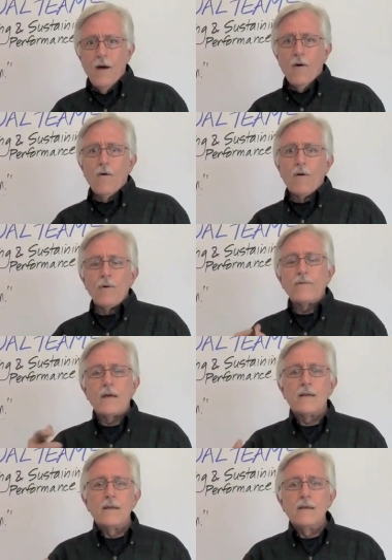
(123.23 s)
or we've got
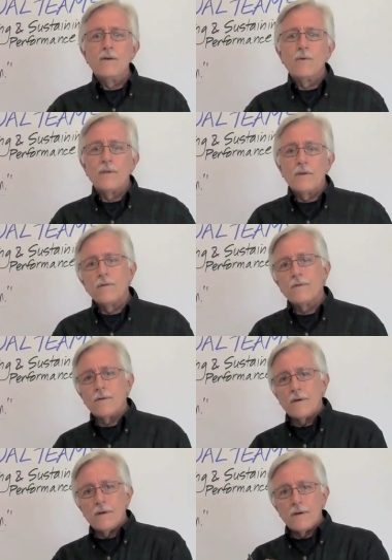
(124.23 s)
to deal with this
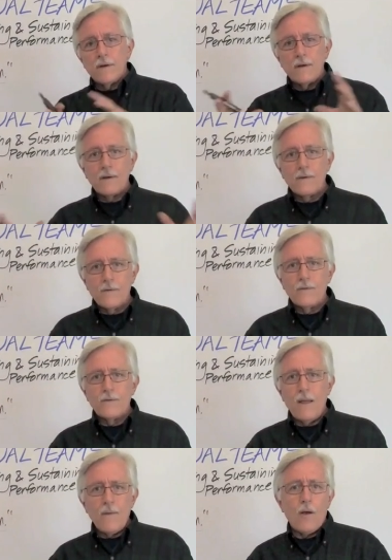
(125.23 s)
in a
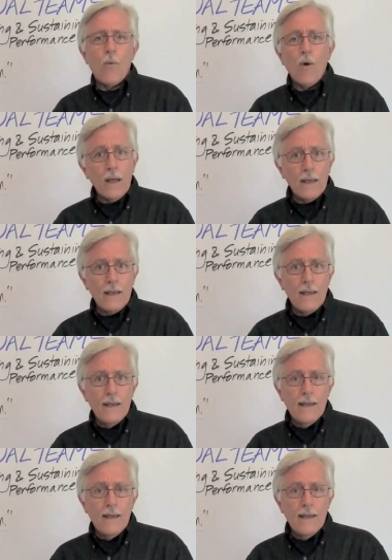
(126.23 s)
systemic way.